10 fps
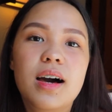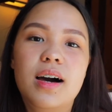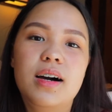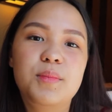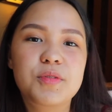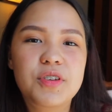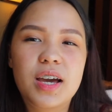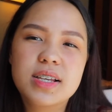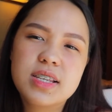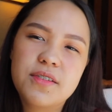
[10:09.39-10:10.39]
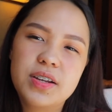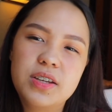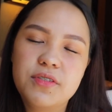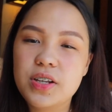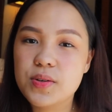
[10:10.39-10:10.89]
If you guys have
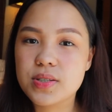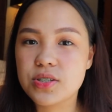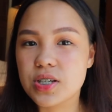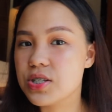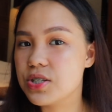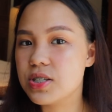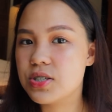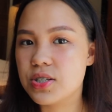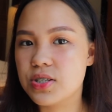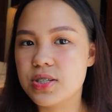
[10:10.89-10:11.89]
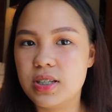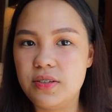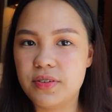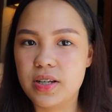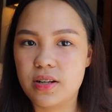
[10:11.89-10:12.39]
any video suggestions, then just
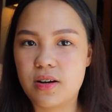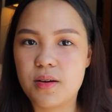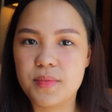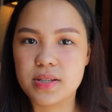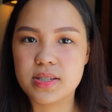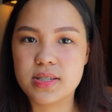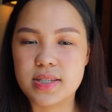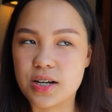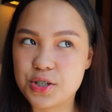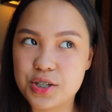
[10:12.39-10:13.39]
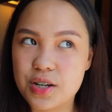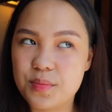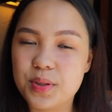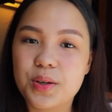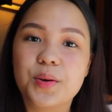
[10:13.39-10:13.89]
leave it in the comment section
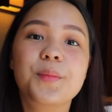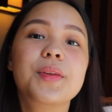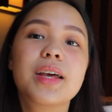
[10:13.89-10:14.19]
down below.